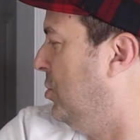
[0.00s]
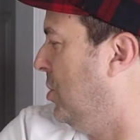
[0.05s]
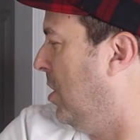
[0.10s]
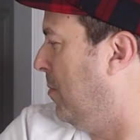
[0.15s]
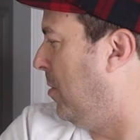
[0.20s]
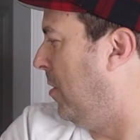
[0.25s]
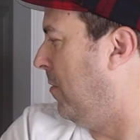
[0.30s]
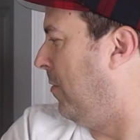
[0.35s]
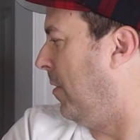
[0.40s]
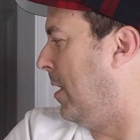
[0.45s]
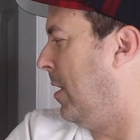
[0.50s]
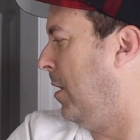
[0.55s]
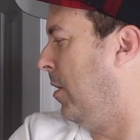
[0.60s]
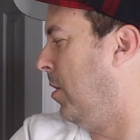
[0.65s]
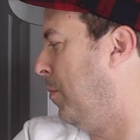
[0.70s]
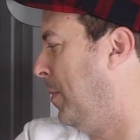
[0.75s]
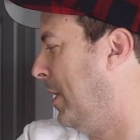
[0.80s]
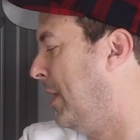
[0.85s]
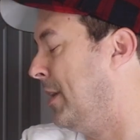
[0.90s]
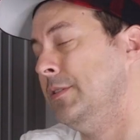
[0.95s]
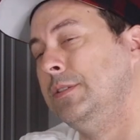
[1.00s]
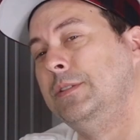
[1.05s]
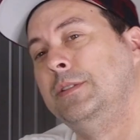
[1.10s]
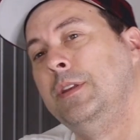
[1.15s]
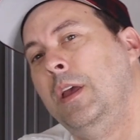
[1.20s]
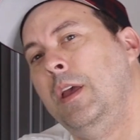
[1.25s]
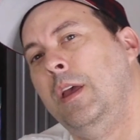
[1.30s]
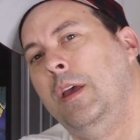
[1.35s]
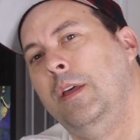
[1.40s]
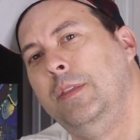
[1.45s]
jump over here
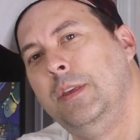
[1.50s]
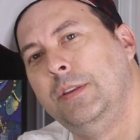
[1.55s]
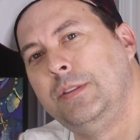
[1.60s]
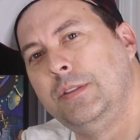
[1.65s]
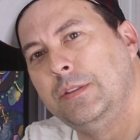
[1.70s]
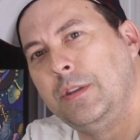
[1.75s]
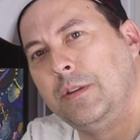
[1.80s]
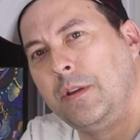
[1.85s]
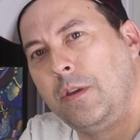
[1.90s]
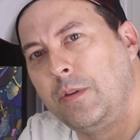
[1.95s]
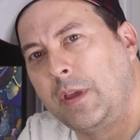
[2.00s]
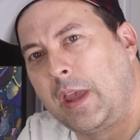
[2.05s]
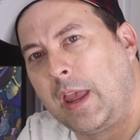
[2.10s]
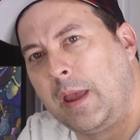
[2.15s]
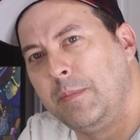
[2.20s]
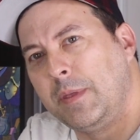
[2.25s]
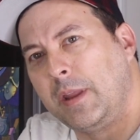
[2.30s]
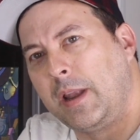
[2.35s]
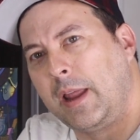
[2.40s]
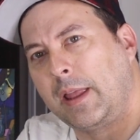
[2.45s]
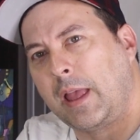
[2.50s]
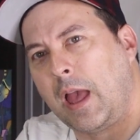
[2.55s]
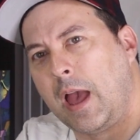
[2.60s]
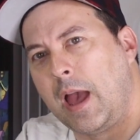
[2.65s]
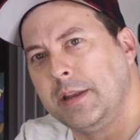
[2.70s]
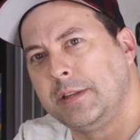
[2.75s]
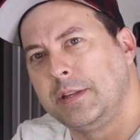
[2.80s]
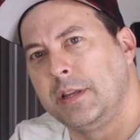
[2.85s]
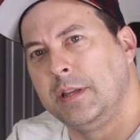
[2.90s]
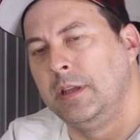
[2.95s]
because this is another game that I
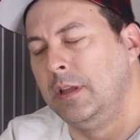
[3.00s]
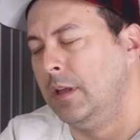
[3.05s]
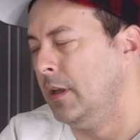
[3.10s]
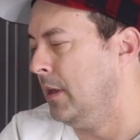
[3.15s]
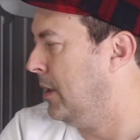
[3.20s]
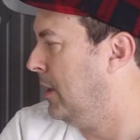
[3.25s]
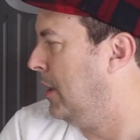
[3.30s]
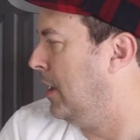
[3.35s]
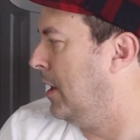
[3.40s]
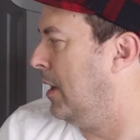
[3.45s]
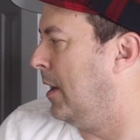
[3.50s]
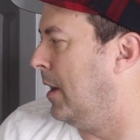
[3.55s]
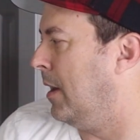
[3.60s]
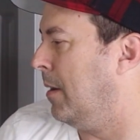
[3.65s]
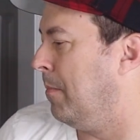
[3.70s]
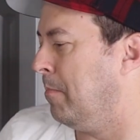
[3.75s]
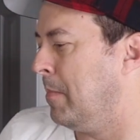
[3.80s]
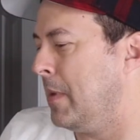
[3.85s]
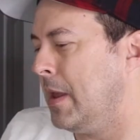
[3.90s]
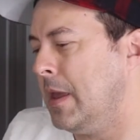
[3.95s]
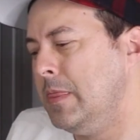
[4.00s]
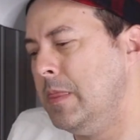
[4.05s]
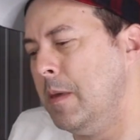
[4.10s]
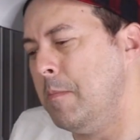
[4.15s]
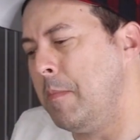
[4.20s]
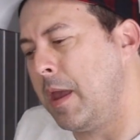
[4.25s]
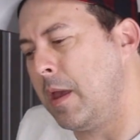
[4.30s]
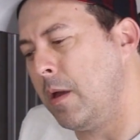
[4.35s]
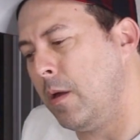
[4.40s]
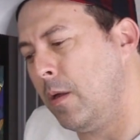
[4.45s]
got in the
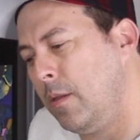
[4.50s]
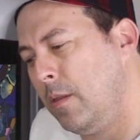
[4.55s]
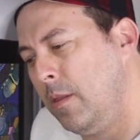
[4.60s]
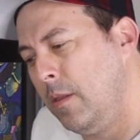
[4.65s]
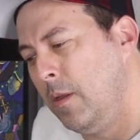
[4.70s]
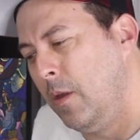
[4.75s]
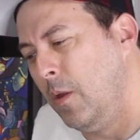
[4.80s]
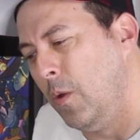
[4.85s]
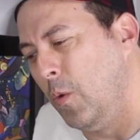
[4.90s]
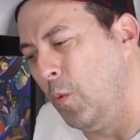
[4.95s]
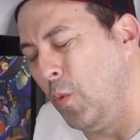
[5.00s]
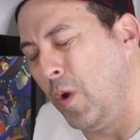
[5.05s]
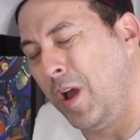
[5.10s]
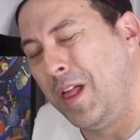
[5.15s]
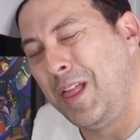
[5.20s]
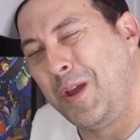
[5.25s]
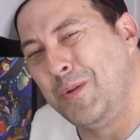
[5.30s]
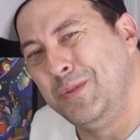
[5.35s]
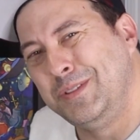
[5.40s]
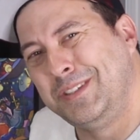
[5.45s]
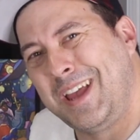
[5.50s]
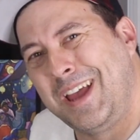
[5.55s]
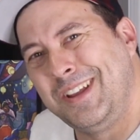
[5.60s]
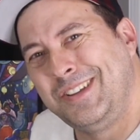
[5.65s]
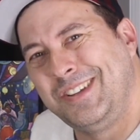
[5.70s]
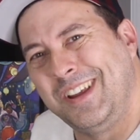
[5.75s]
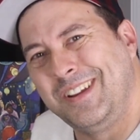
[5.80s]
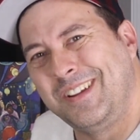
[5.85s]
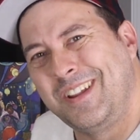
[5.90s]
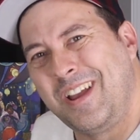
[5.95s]
mail while I was
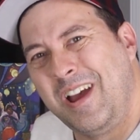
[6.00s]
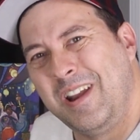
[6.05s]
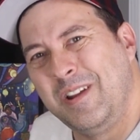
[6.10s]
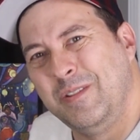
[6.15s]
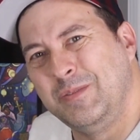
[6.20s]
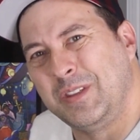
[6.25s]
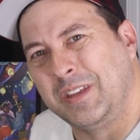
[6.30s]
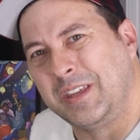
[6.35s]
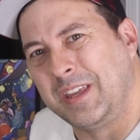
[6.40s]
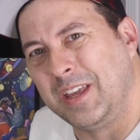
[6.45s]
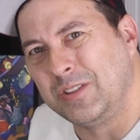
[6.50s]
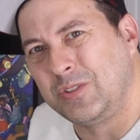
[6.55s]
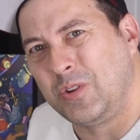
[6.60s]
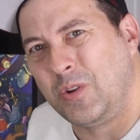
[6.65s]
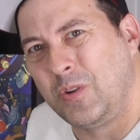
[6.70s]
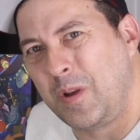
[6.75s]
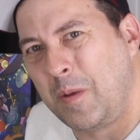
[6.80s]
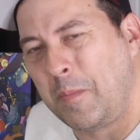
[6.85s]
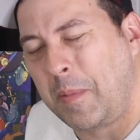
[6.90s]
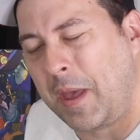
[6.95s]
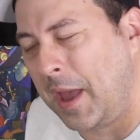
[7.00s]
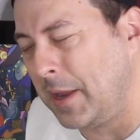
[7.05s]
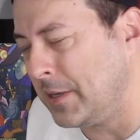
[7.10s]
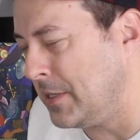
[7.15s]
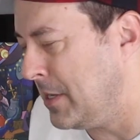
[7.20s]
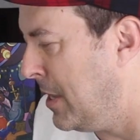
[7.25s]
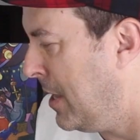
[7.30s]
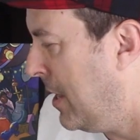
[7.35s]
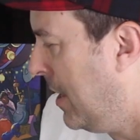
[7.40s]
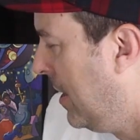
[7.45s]
at Gen Con. It was a Kickstarter I
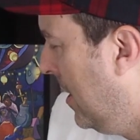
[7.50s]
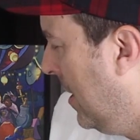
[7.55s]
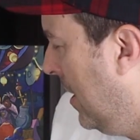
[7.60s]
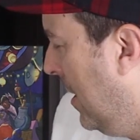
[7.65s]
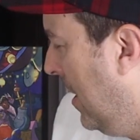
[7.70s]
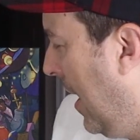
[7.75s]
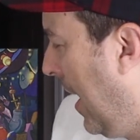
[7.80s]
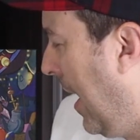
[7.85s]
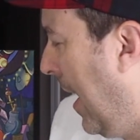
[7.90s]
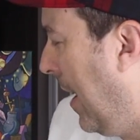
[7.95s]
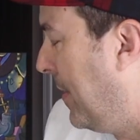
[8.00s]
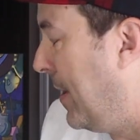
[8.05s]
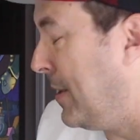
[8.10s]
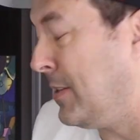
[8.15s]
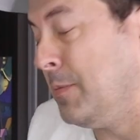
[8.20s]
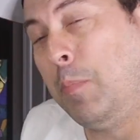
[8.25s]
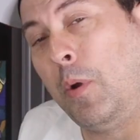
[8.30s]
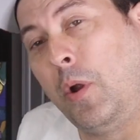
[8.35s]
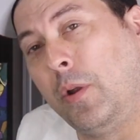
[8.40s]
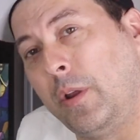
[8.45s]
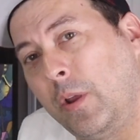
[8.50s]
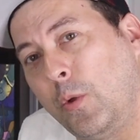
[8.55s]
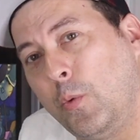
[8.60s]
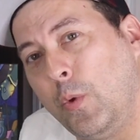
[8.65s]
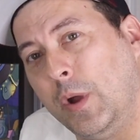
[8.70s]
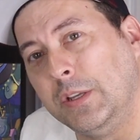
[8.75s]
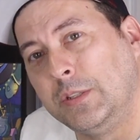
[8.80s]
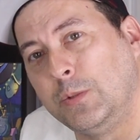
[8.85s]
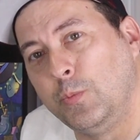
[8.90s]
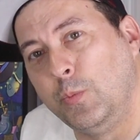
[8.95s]
backed, and that's Bargain
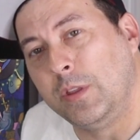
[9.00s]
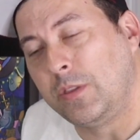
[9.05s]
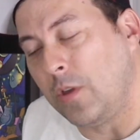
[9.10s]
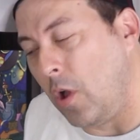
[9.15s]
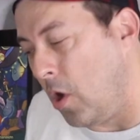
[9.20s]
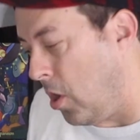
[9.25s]
Quest. With